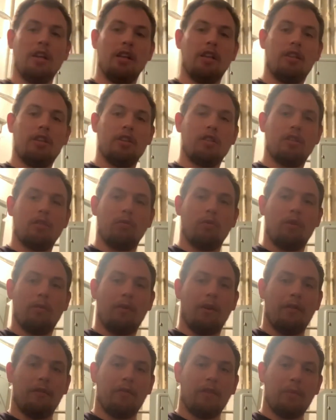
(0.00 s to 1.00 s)
This is one of
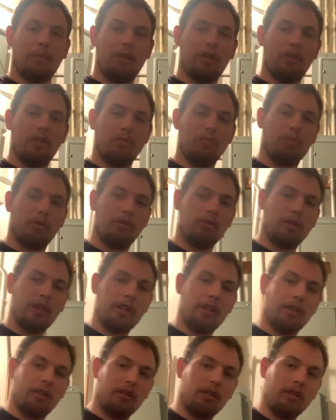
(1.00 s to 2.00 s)
my flipping
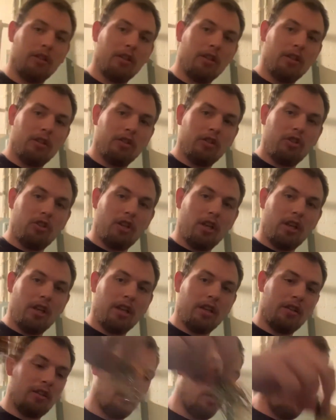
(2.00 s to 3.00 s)
bluegill
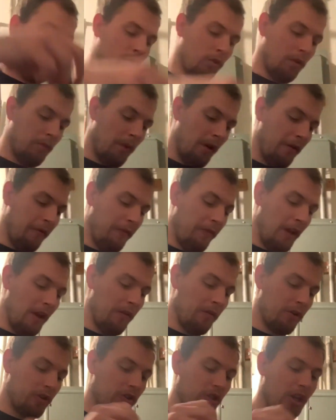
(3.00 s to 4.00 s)
jigs, one of my
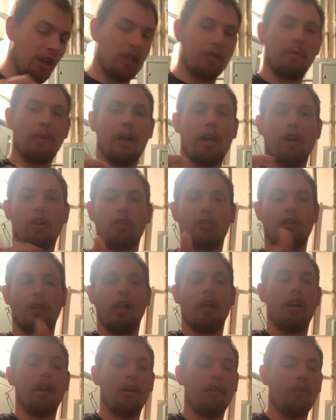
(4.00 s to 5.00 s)
favorite jigs, but I also
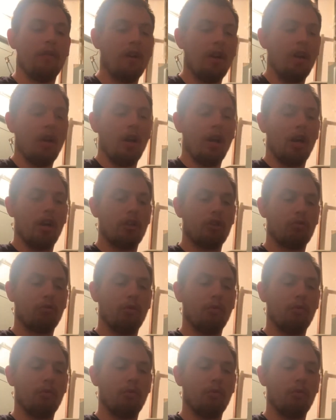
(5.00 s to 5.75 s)
have a swim